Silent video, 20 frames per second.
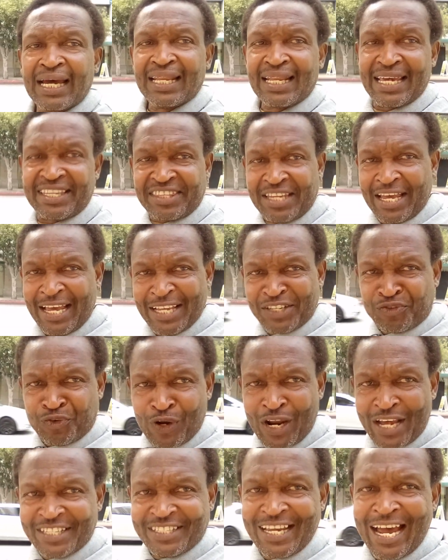Like the
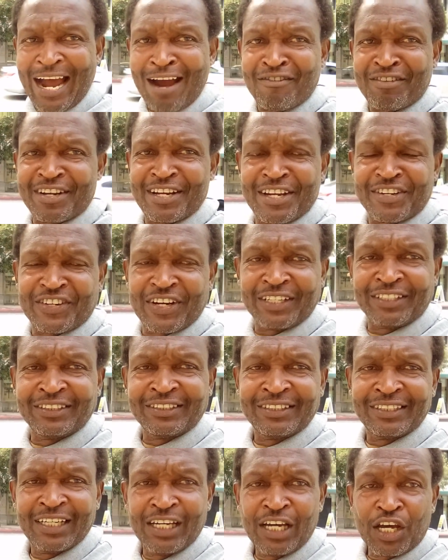Israelites are a nation,
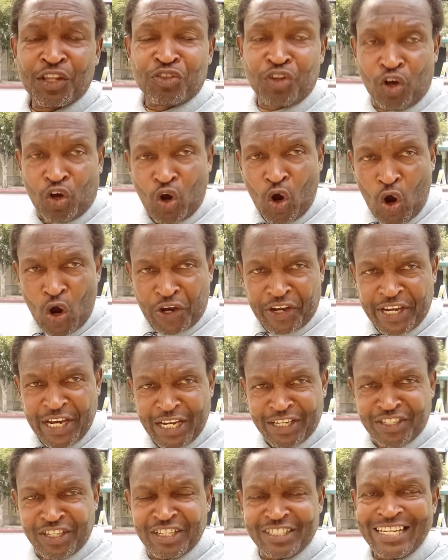the
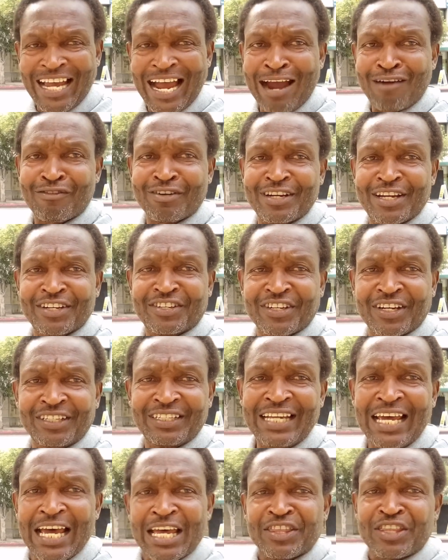Caucasians are a
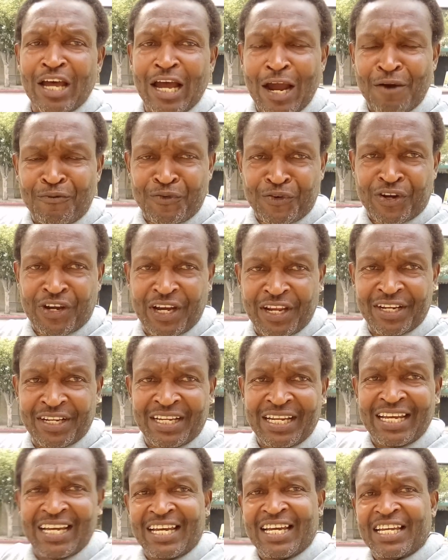nation, the
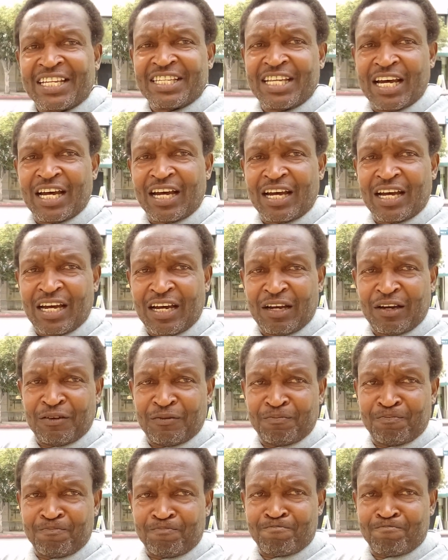African, the
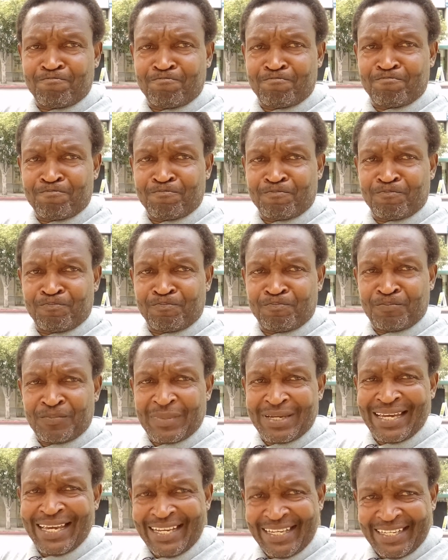
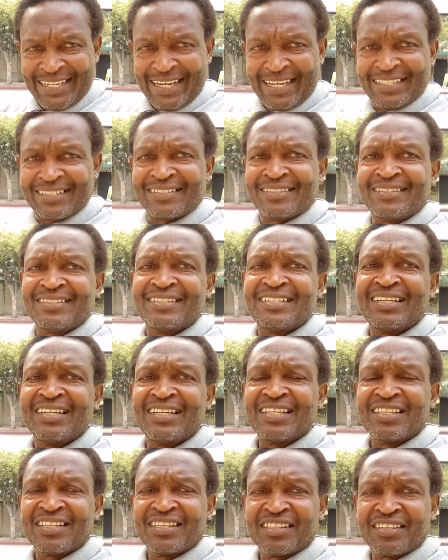Indian,
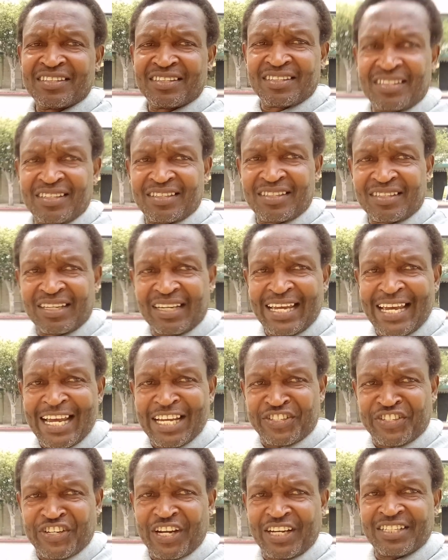the
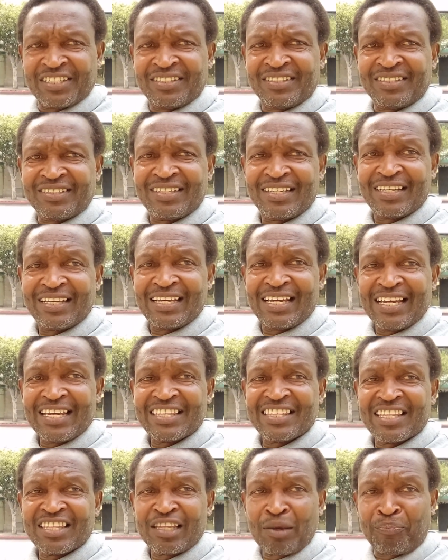Asian,
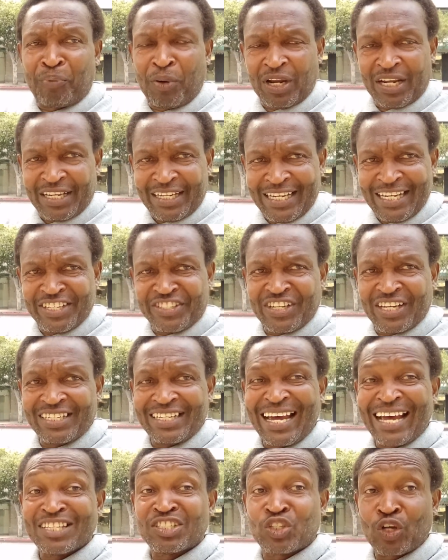the
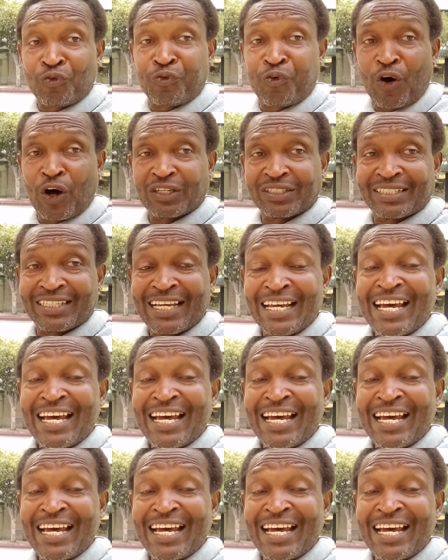Polynesian, and so forth.